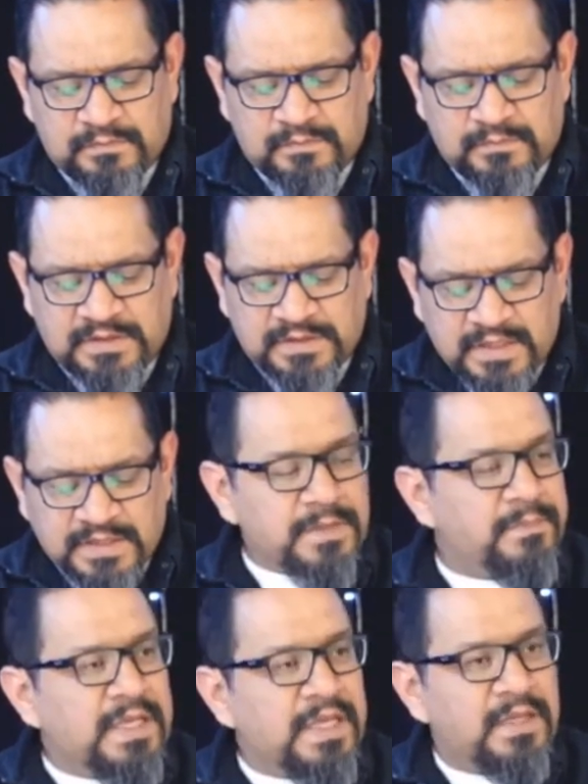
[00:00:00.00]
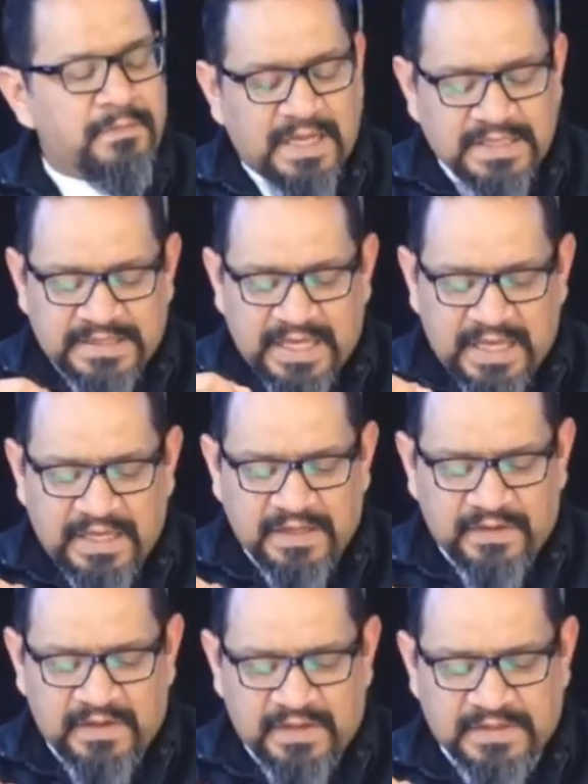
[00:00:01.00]
This doesn't mean by saying
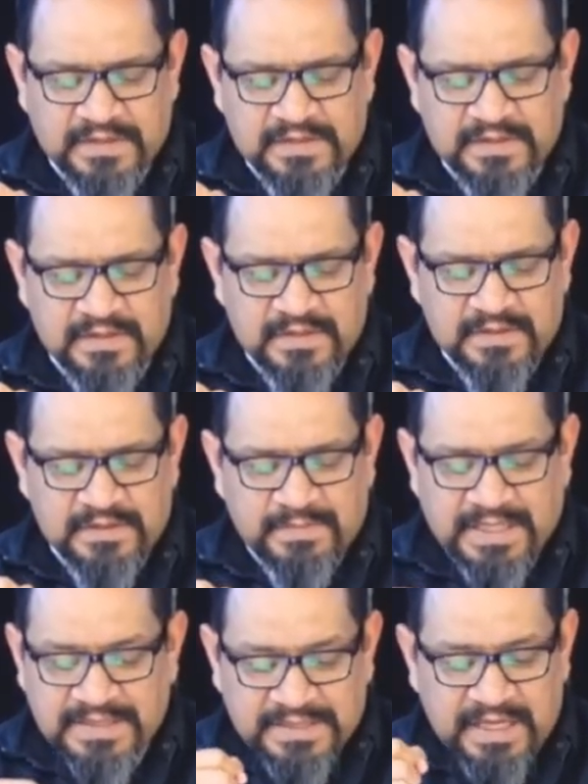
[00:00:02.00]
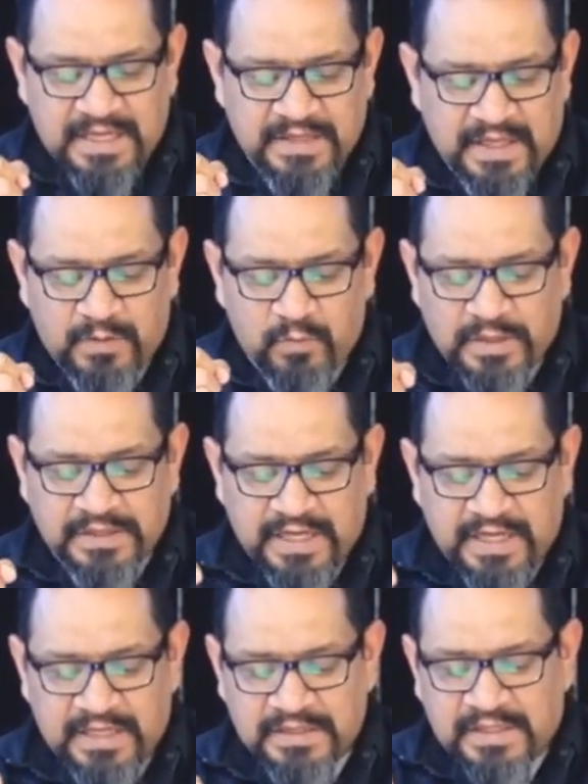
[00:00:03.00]
this, by saying that one
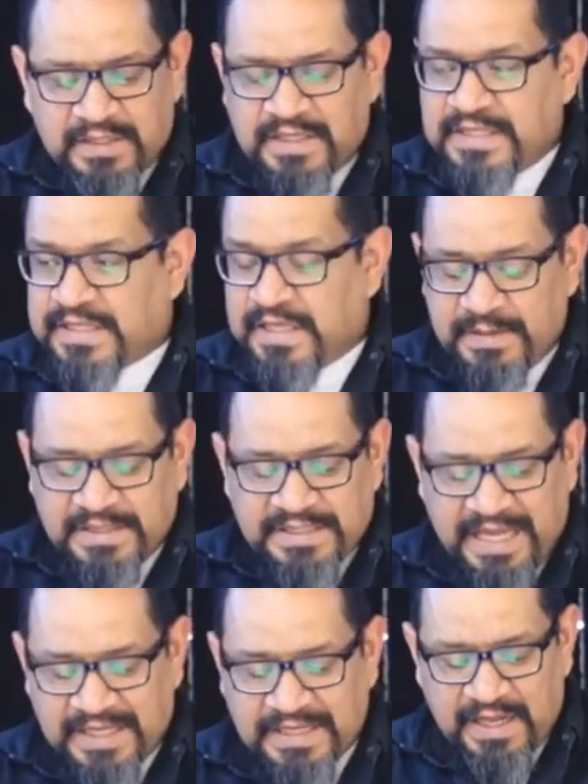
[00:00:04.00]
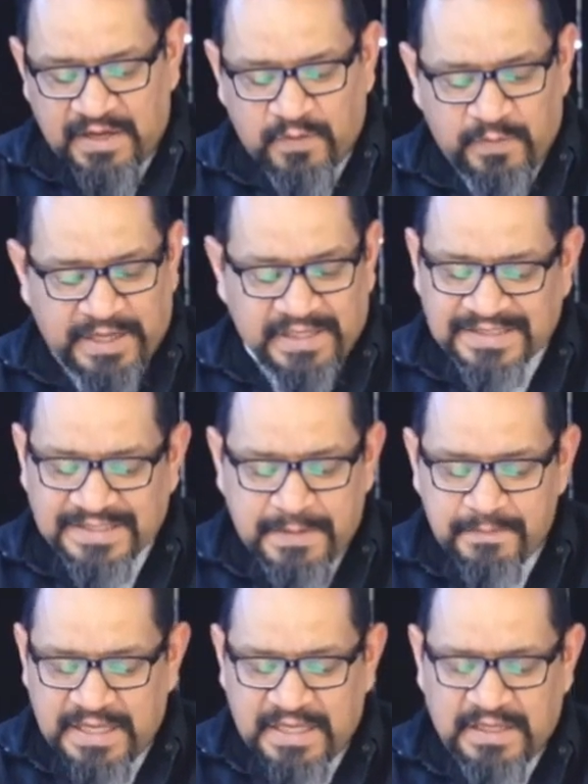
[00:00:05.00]
day he's going to be taken of the way, doesn't
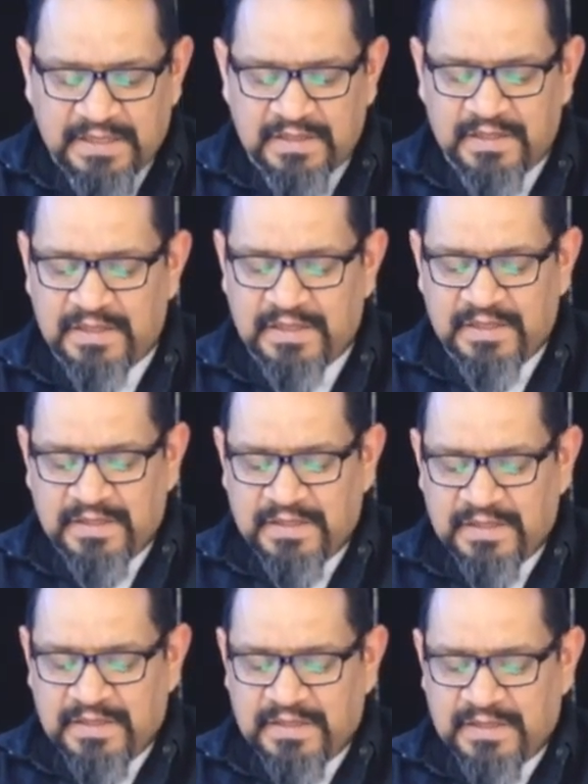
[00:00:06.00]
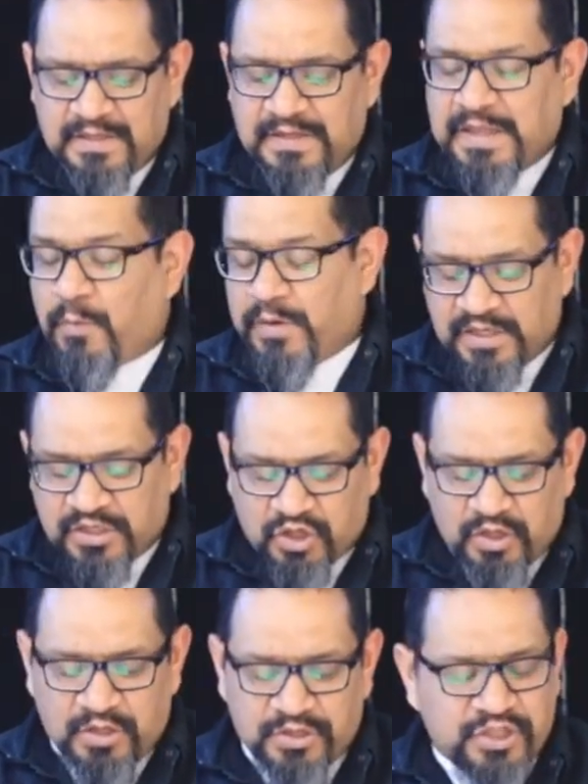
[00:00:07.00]
mean that when the
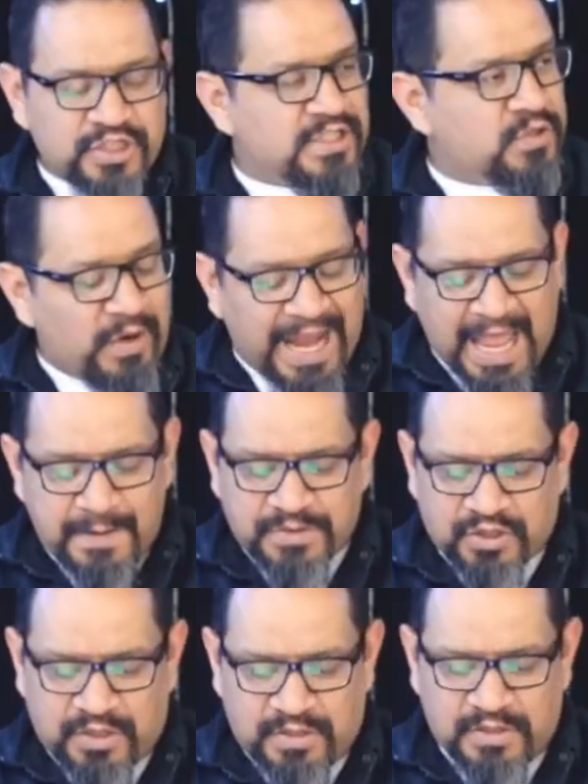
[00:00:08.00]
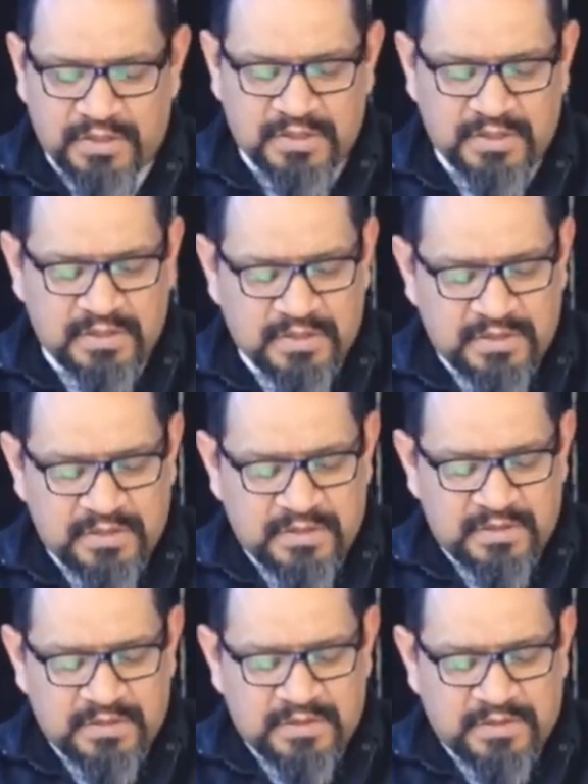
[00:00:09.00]
church is raptured,
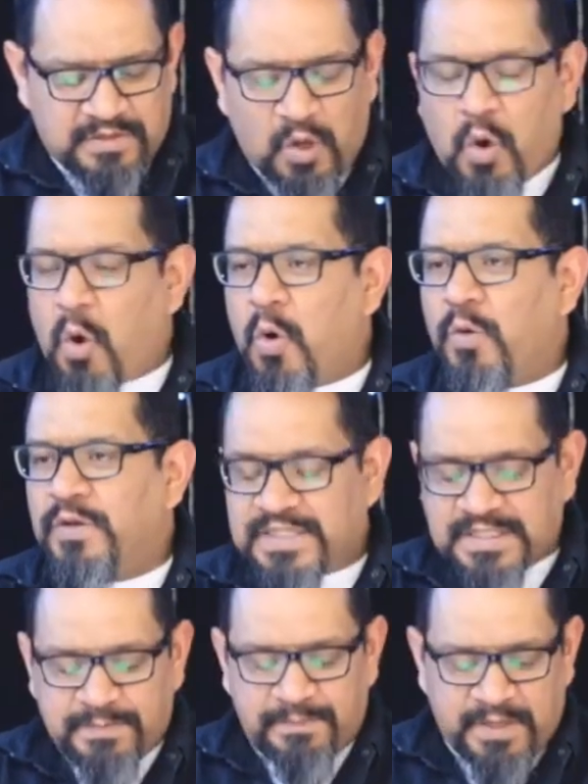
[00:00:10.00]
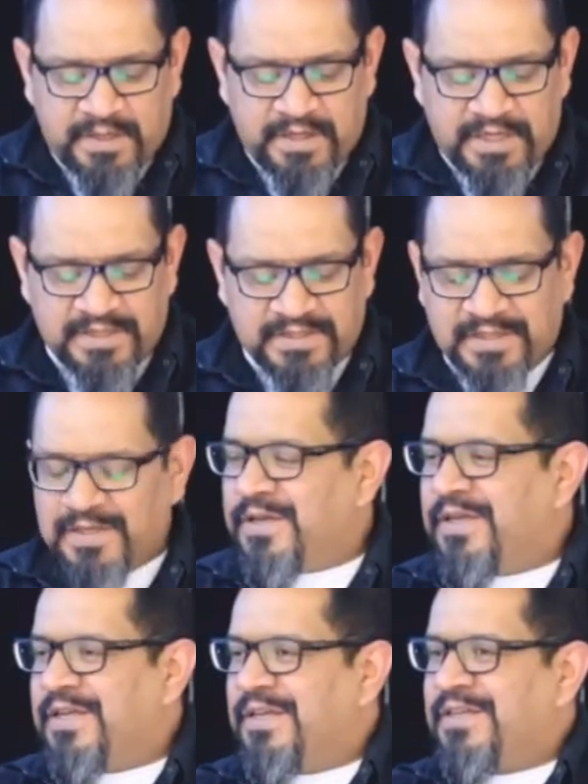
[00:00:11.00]
the Holy Spirit
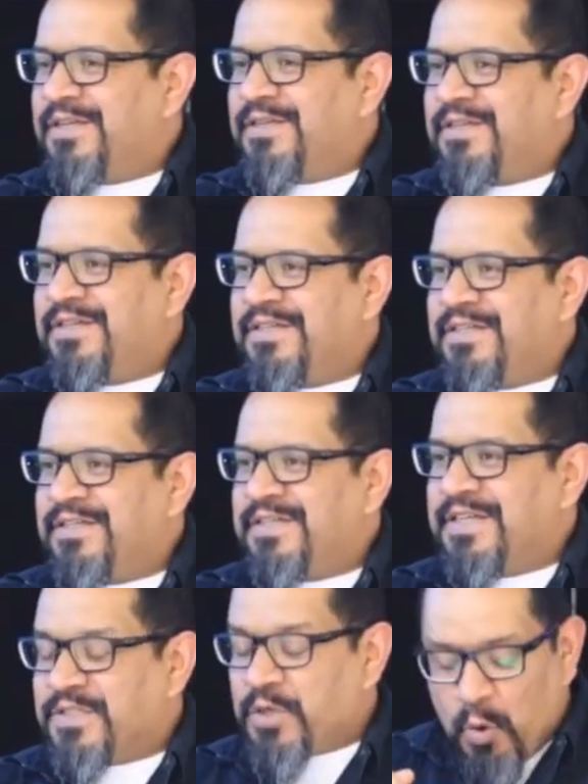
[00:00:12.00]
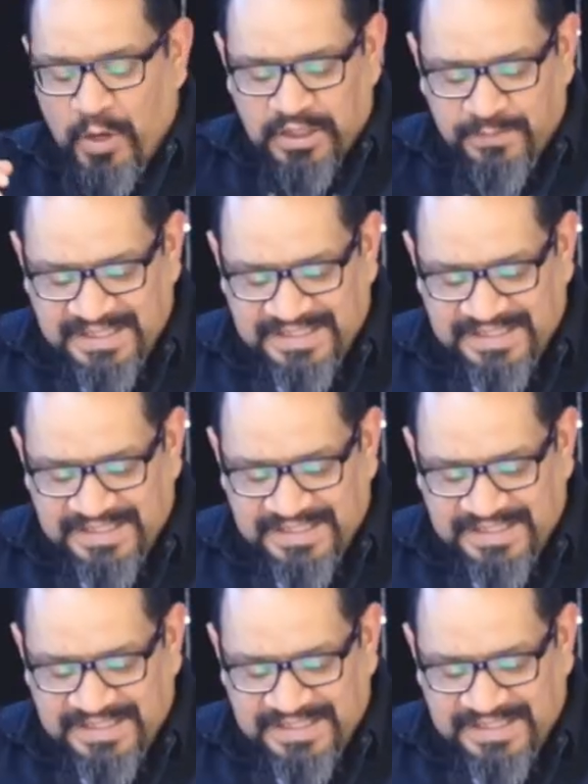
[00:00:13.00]
is going to be